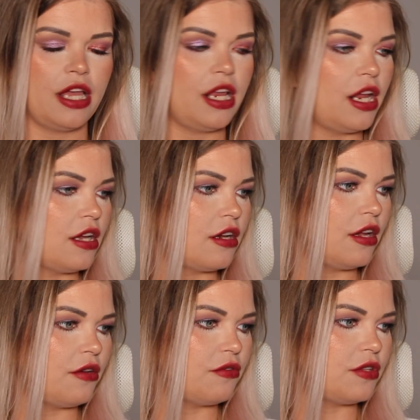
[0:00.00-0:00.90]
It
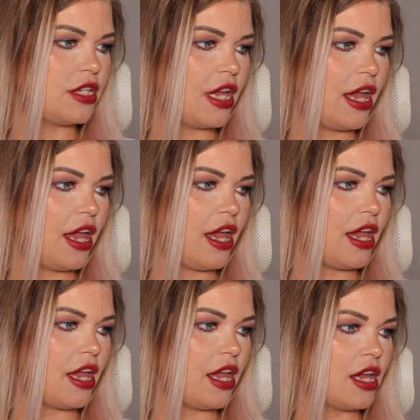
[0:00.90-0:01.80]
includes
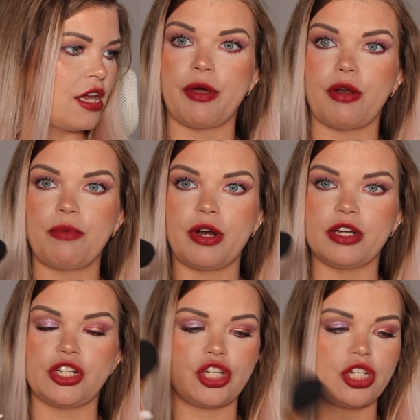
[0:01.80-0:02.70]
a powder
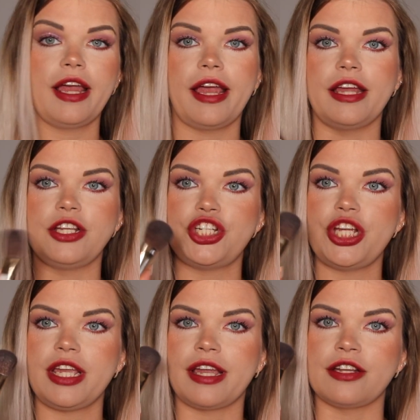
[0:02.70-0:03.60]
brush, a
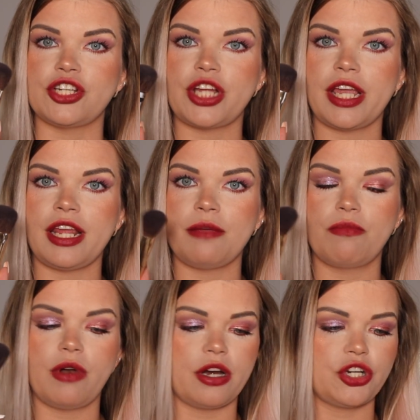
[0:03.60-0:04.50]
cheek and shading
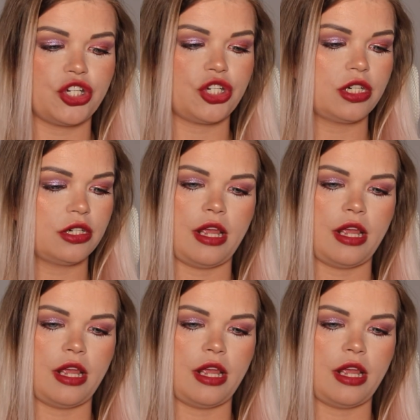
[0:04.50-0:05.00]
brush,